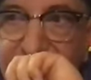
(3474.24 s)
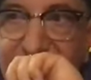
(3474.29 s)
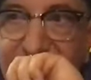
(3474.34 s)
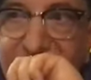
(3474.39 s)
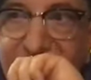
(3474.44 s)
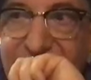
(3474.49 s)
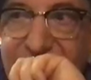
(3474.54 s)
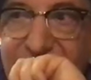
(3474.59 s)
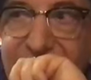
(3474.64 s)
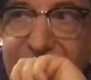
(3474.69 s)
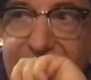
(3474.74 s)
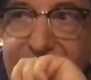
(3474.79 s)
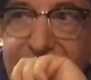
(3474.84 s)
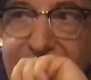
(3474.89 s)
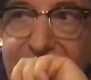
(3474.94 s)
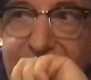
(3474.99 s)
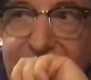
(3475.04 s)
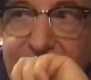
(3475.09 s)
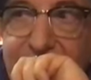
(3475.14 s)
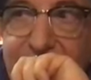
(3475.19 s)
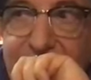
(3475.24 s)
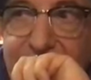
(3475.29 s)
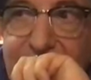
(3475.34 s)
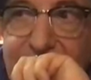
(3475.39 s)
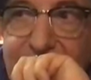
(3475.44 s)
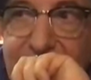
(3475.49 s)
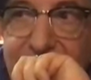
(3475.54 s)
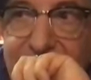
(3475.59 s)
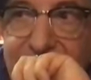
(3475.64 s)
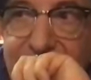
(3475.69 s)
had to say
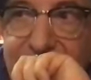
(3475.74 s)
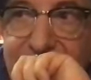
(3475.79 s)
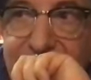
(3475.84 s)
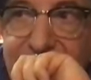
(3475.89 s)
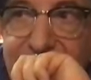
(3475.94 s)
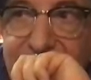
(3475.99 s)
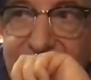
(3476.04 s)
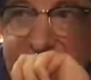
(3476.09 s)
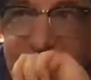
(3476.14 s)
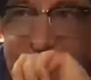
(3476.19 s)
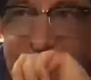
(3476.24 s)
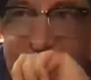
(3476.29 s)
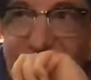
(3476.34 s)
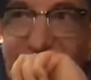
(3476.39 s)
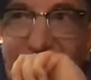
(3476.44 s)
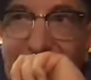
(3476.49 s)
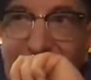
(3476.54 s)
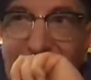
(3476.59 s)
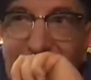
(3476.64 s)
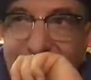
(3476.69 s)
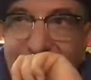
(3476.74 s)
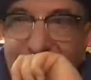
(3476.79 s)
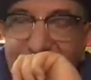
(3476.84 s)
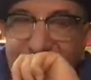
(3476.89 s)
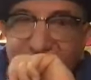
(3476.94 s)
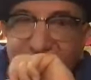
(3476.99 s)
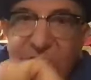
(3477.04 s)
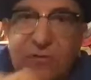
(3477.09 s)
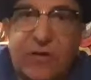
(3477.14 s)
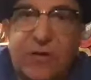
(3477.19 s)
about the sort of vibe of
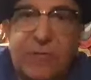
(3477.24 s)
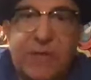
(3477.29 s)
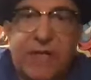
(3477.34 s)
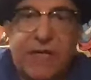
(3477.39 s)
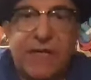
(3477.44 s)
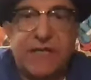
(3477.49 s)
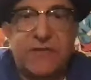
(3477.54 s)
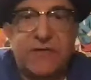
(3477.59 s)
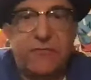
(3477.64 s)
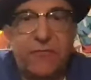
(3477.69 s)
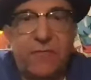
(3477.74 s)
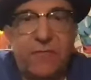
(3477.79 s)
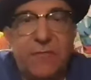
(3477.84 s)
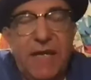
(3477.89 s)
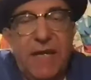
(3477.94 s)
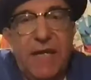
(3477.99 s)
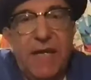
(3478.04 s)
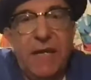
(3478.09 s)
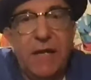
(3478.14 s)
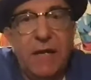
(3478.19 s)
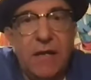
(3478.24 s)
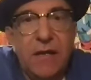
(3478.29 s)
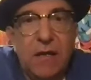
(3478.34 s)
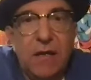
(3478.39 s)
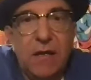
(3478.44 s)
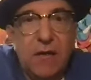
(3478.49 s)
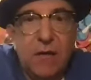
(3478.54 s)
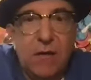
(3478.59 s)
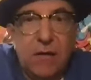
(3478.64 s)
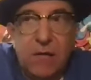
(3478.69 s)
the story. Because for me,
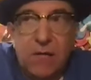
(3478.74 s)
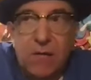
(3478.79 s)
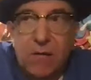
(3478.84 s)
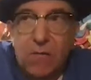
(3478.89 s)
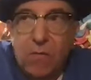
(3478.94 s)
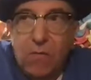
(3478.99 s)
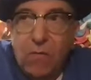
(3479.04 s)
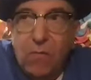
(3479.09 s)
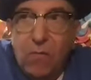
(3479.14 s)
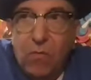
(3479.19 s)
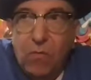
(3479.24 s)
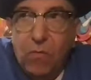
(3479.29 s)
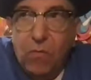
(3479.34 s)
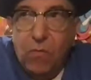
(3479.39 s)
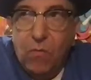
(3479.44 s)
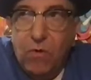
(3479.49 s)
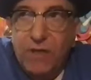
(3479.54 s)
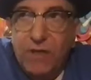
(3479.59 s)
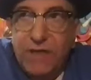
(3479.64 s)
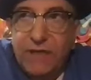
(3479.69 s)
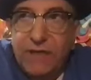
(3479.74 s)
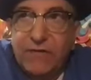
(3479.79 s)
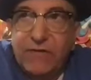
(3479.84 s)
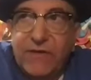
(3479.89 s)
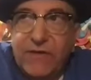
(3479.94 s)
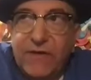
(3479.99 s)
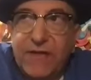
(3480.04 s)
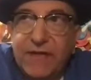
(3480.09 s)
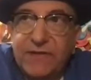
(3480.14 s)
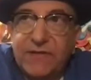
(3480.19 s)
one of the
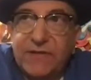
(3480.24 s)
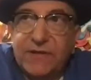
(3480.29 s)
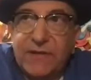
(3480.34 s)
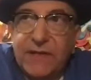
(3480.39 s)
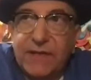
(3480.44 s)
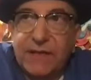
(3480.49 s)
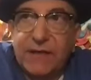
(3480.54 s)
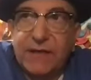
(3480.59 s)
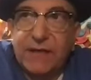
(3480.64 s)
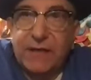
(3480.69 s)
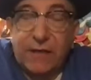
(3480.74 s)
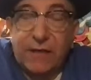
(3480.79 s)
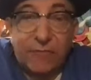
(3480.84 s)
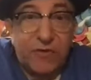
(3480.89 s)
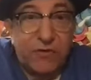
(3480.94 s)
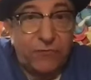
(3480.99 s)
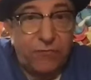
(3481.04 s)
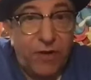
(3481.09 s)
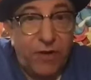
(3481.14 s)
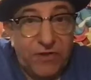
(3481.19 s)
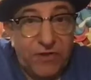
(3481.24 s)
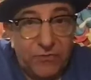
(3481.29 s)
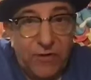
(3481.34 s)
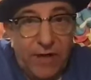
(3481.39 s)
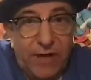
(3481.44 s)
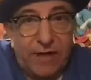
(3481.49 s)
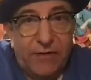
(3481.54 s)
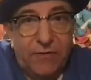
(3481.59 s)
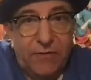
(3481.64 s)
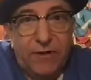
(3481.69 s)
things that I was
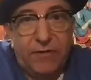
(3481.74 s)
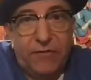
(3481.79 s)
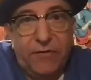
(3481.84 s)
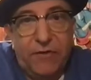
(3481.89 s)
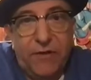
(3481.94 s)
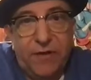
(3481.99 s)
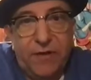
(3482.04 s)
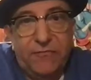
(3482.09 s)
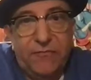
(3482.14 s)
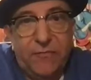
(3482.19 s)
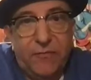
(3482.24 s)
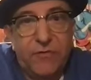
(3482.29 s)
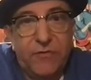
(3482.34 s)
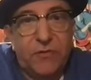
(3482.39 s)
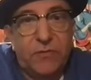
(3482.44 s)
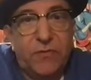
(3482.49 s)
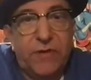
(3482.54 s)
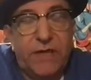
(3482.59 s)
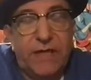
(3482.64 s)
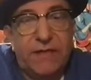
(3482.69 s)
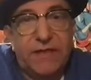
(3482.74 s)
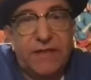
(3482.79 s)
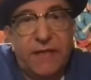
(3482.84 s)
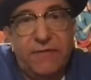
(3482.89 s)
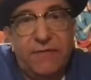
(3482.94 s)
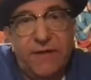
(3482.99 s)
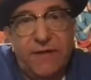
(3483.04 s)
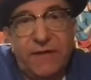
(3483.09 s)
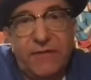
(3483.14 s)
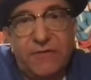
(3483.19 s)
frustrated with on a first read is
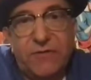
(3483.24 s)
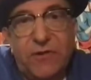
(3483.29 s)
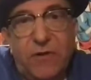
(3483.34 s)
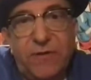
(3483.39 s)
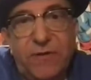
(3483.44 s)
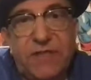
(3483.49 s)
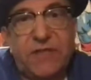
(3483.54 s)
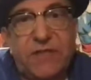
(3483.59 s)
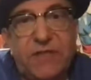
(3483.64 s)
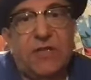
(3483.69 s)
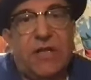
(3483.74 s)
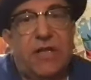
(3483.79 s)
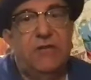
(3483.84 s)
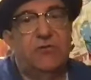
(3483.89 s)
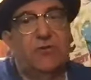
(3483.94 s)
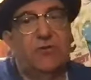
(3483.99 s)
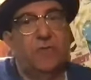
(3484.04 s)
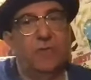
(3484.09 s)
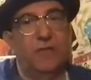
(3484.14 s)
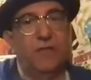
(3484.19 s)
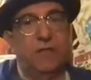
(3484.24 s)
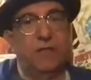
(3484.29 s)
I think there's always a danger when